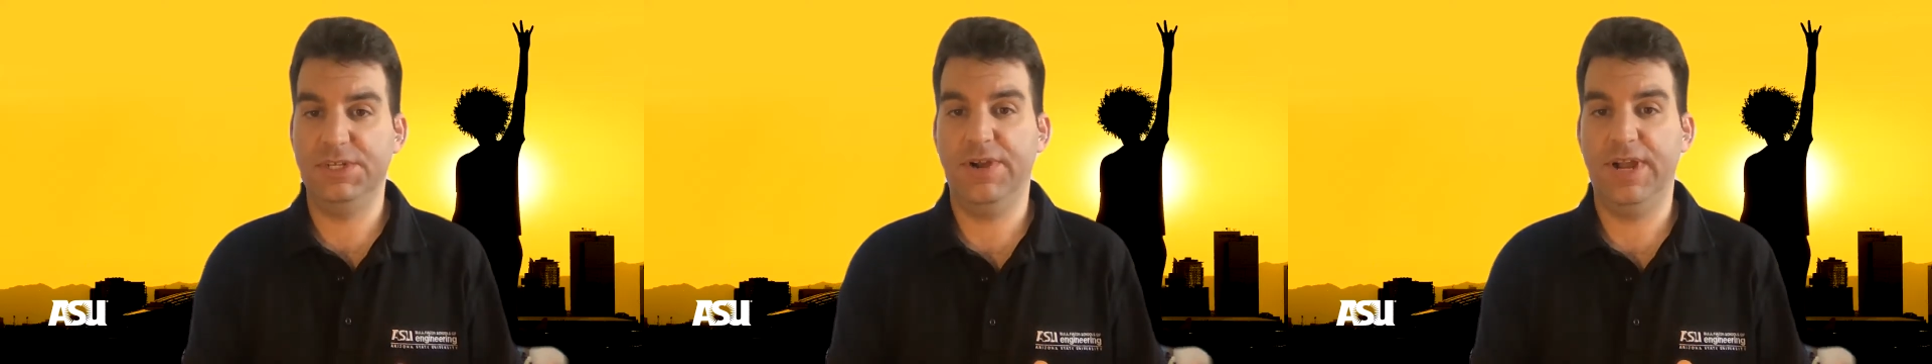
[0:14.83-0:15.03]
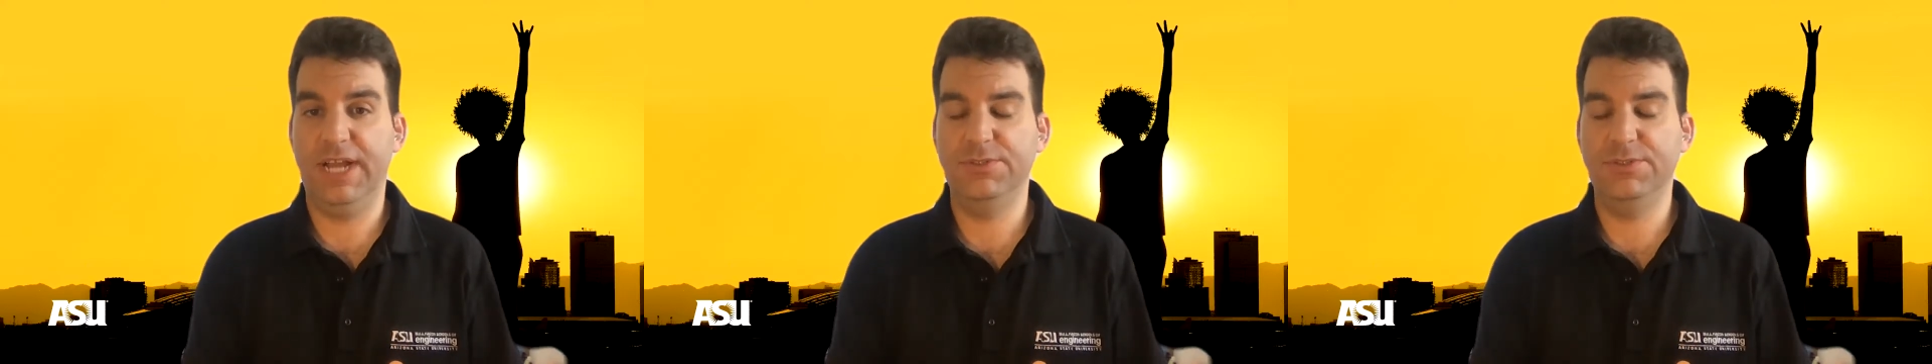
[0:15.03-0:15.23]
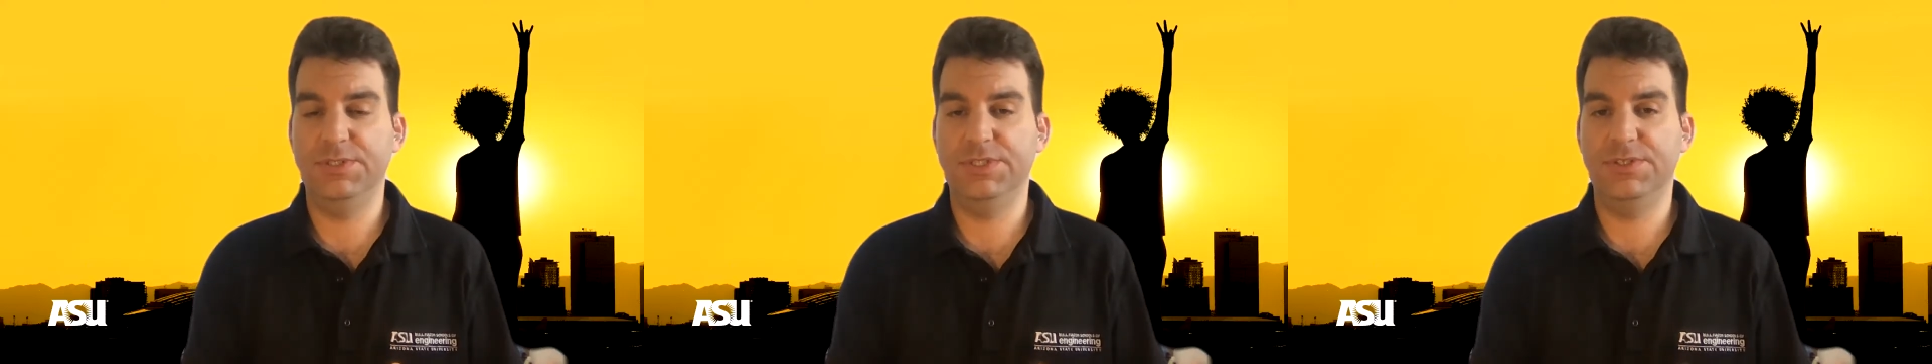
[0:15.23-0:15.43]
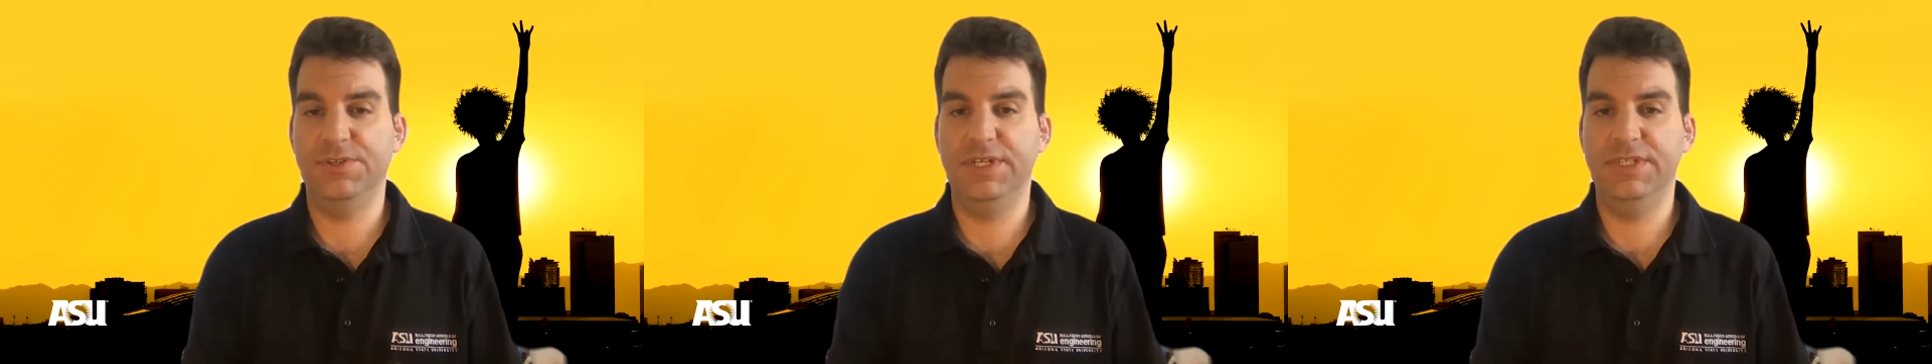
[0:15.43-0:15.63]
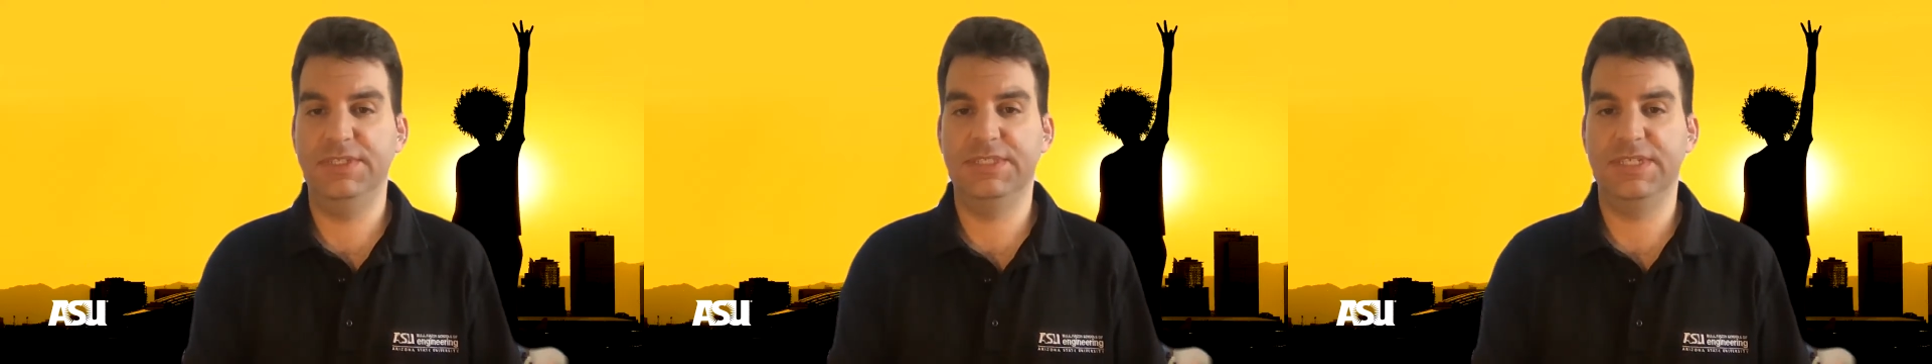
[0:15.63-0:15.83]
to graduate
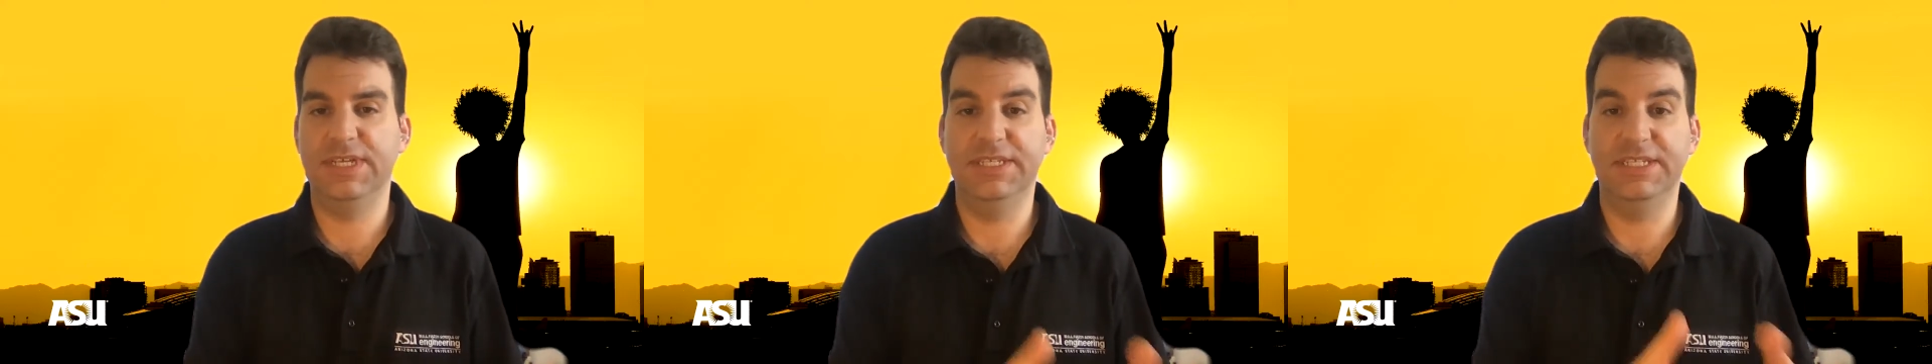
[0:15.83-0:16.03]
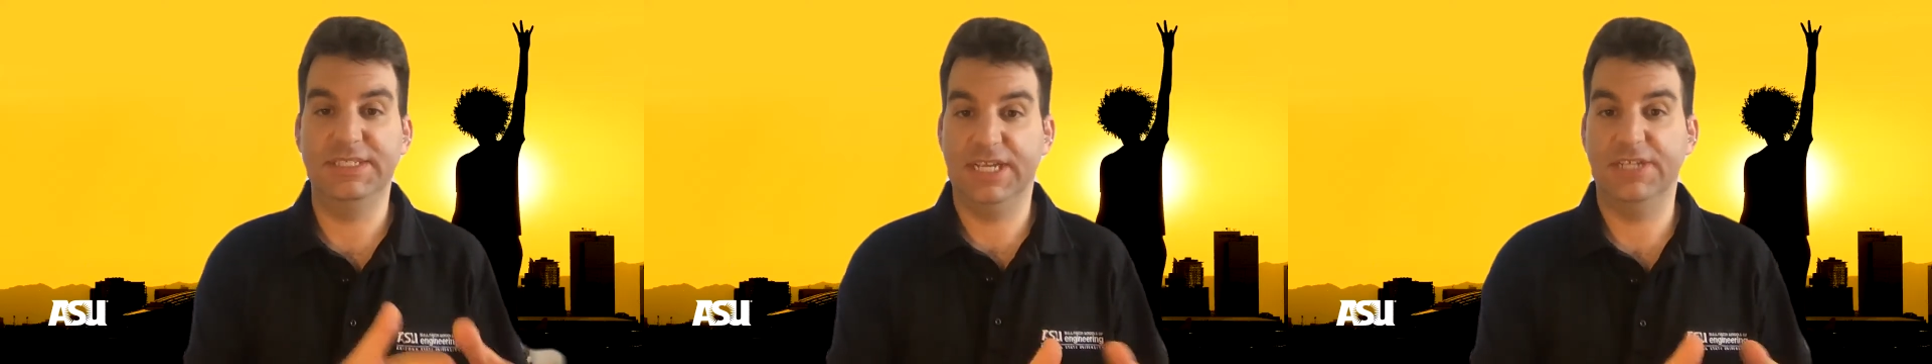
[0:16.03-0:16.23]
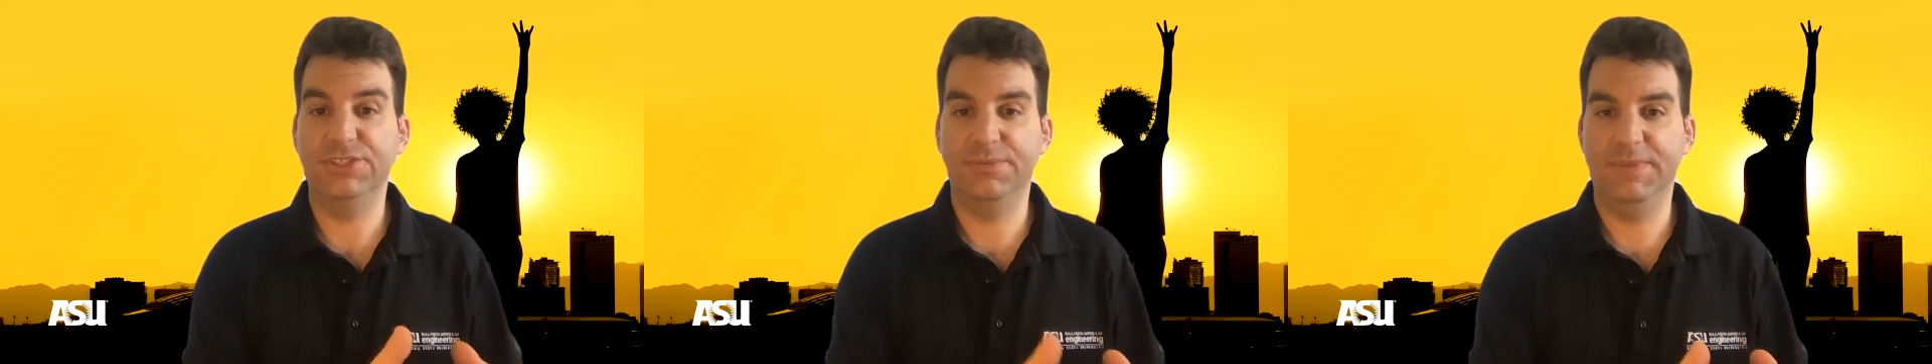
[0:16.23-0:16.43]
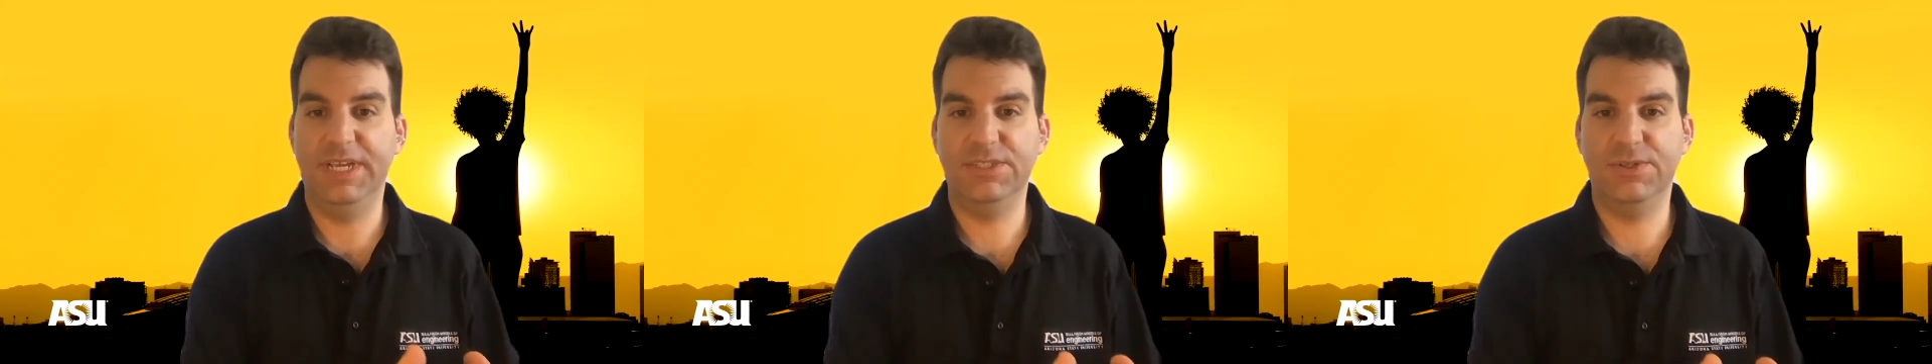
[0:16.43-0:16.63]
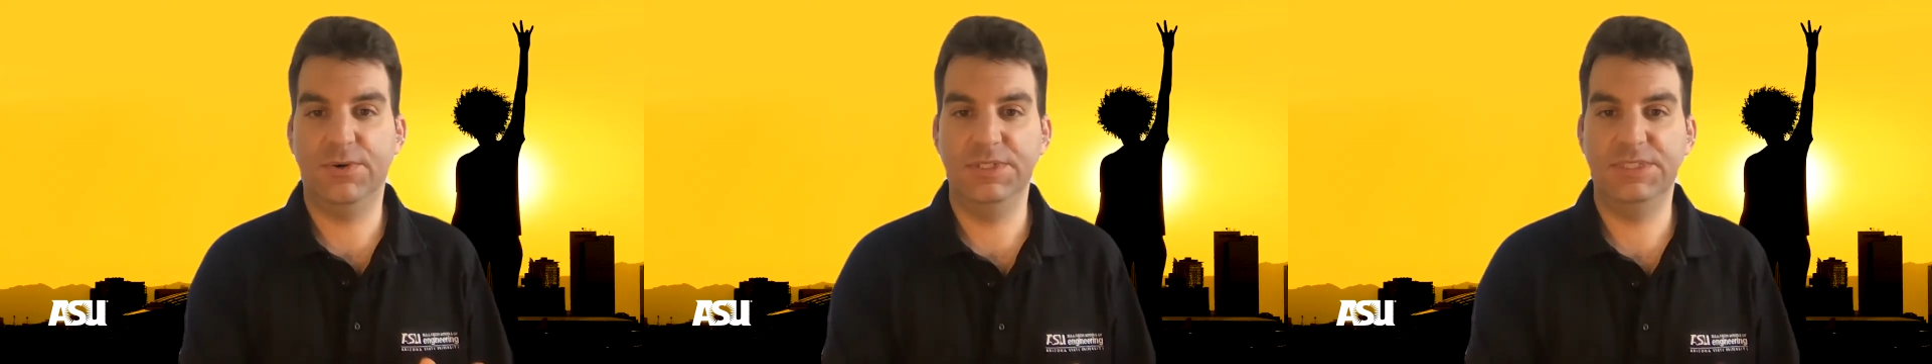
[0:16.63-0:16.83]
students,
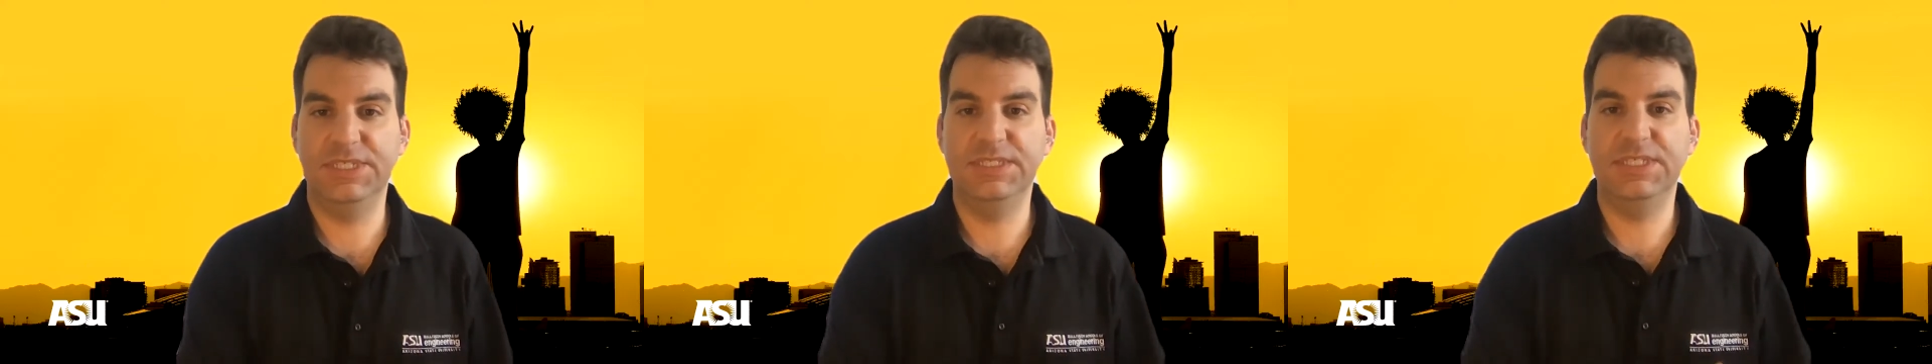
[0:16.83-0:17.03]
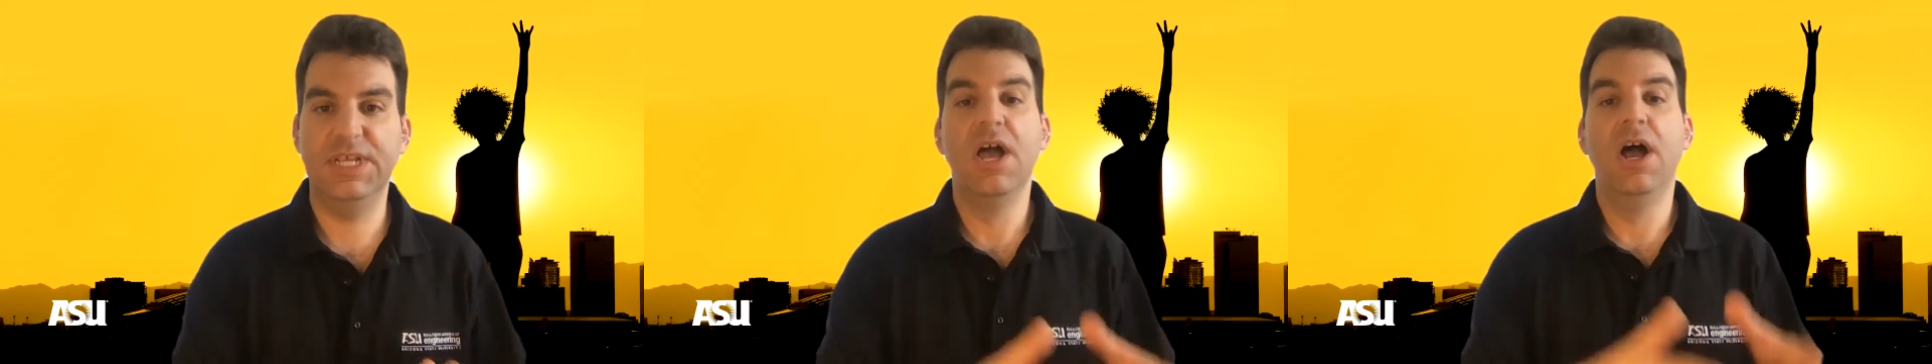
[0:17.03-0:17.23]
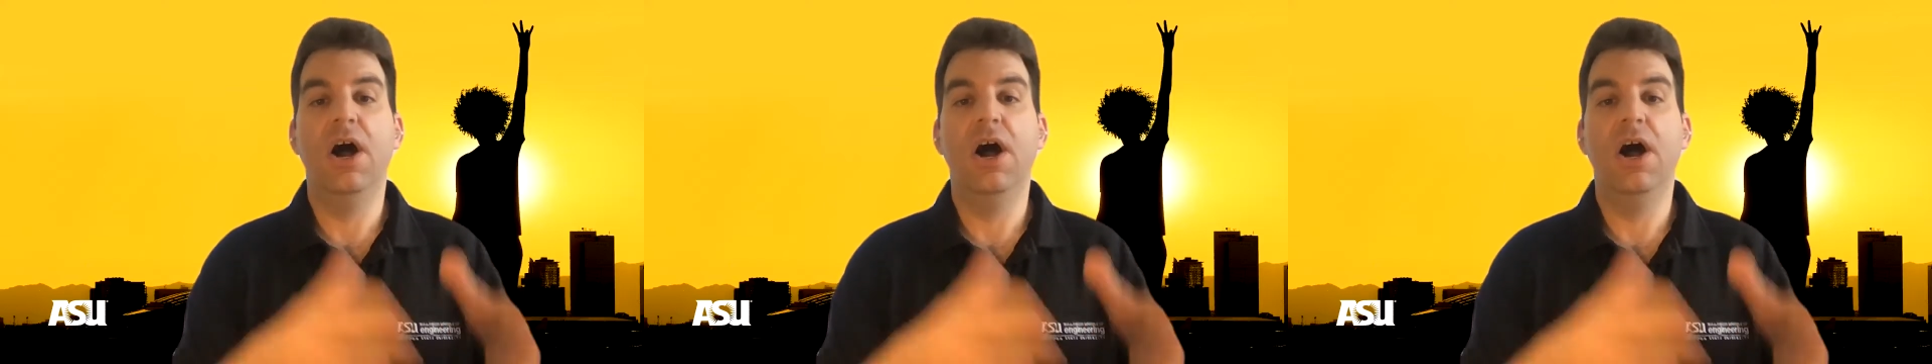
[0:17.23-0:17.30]
discussion-based courses,